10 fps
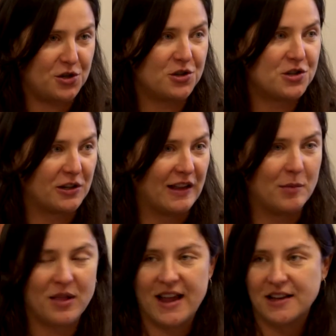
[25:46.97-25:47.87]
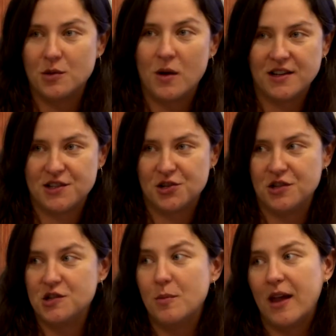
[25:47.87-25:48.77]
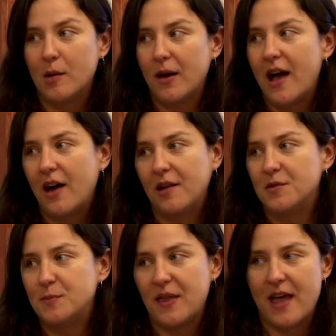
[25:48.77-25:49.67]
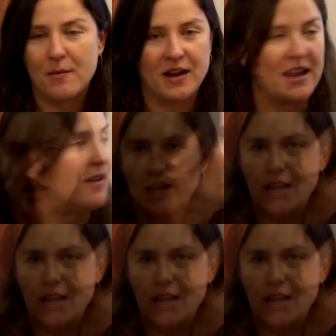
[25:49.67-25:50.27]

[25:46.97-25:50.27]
should certainly play into what decisions you make about how to spend that money.